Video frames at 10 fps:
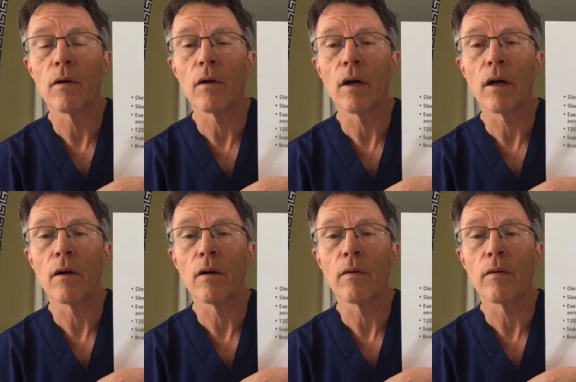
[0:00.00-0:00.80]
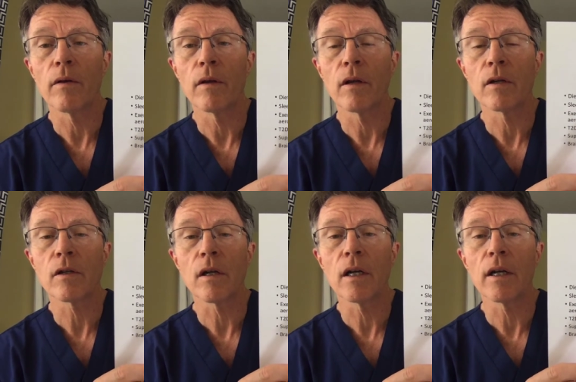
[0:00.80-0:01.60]
uh, there's
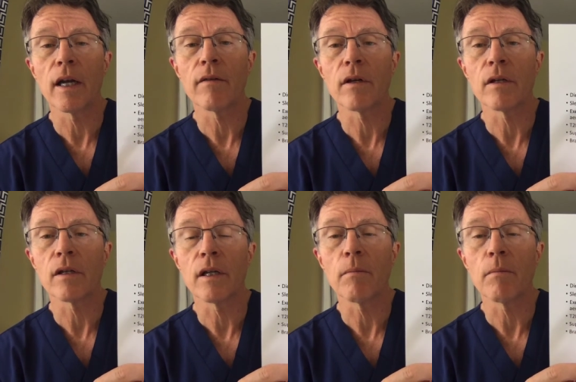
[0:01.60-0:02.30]
clearly evidence that